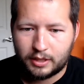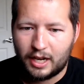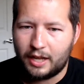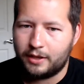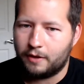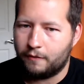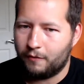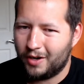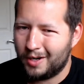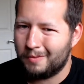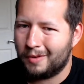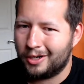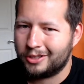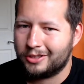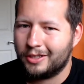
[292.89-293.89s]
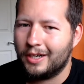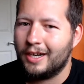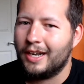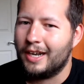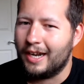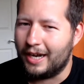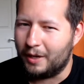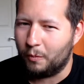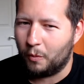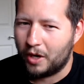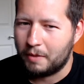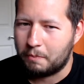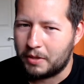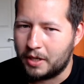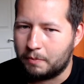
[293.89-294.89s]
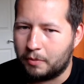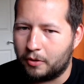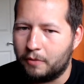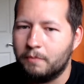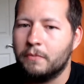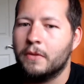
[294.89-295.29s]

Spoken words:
and they very much hate white people.